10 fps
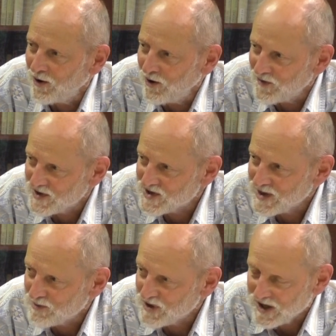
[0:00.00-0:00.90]
on this
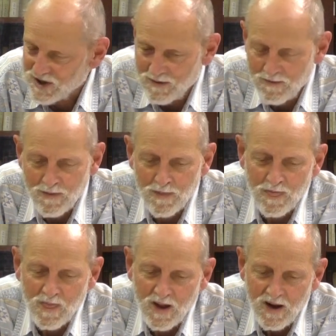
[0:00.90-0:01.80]
subject.
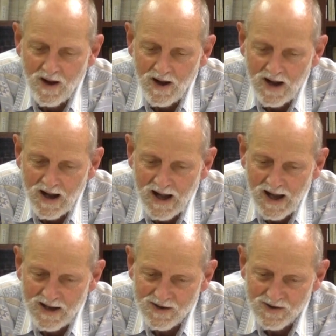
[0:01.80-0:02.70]

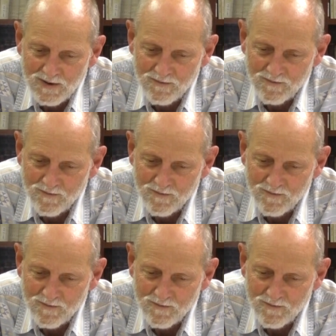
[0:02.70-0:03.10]
And